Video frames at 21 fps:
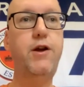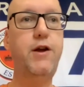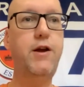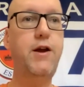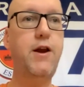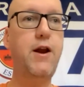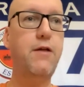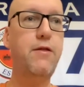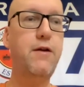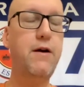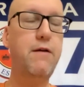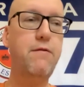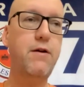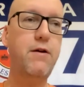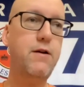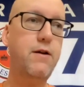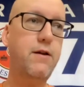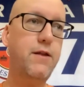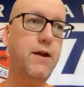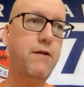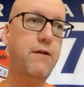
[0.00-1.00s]

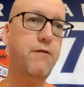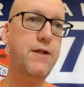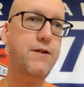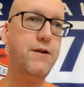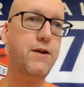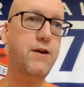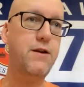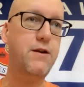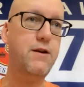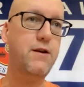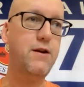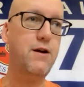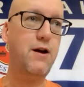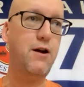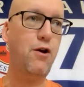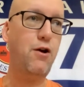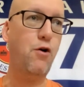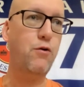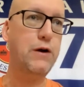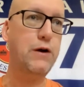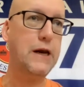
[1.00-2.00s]
there isn't a
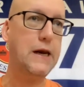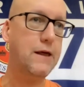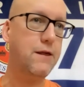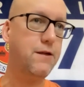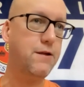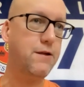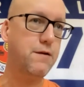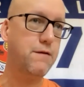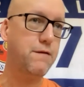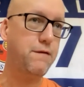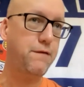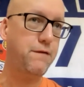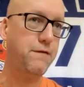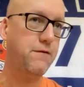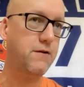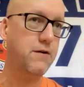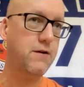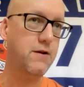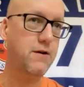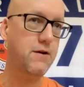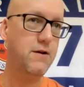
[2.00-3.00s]
long list of